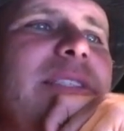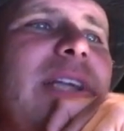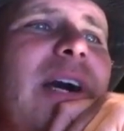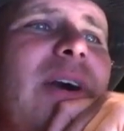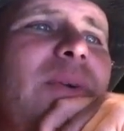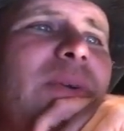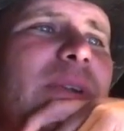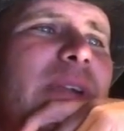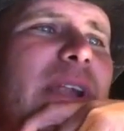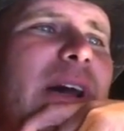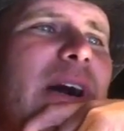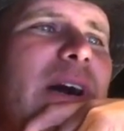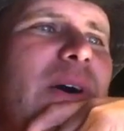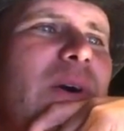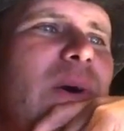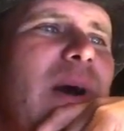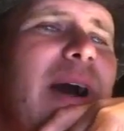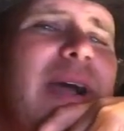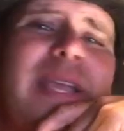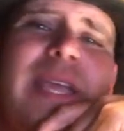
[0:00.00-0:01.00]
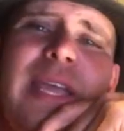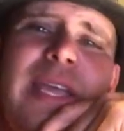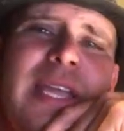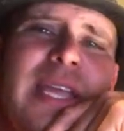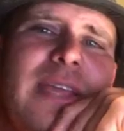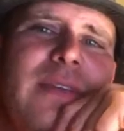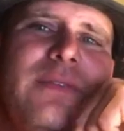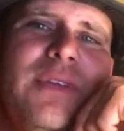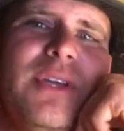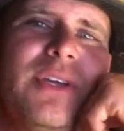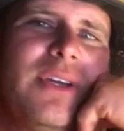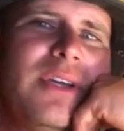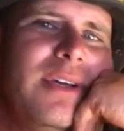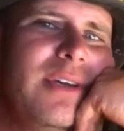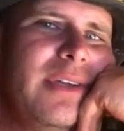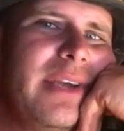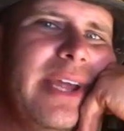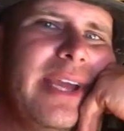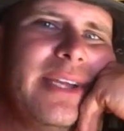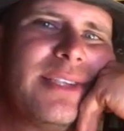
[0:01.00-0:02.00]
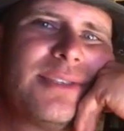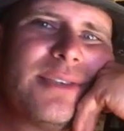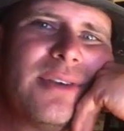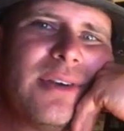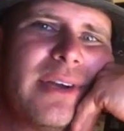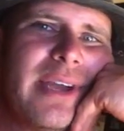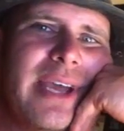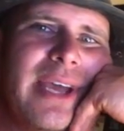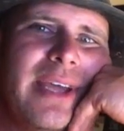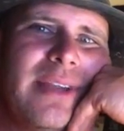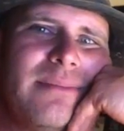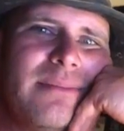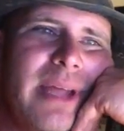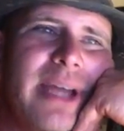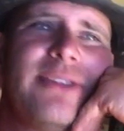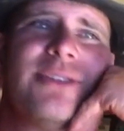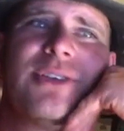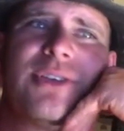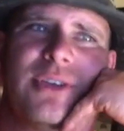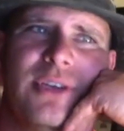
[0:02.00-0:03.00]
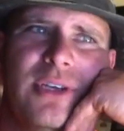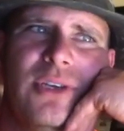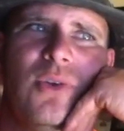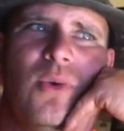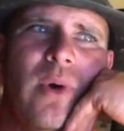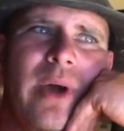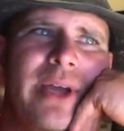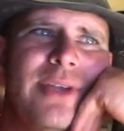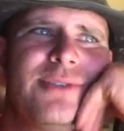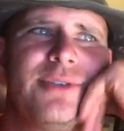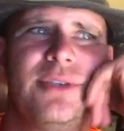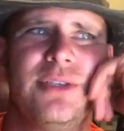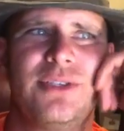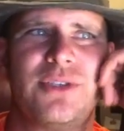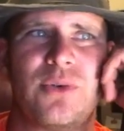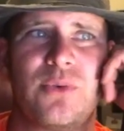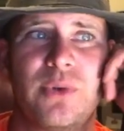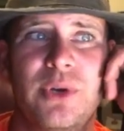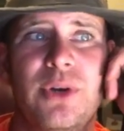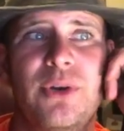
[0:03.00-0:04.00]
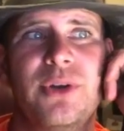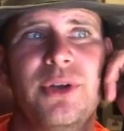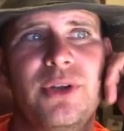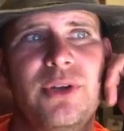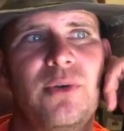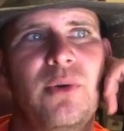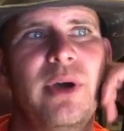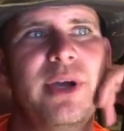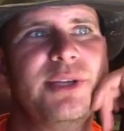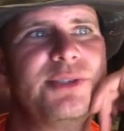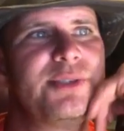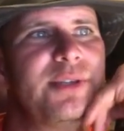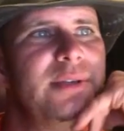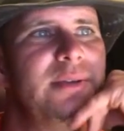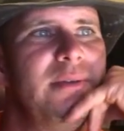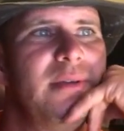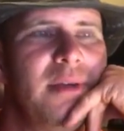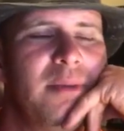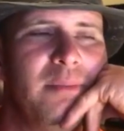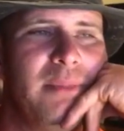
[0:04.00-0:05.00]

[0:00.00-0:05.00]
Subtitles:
Don't know. I can't give you a good answer on that. That's a good question. It's a real good question.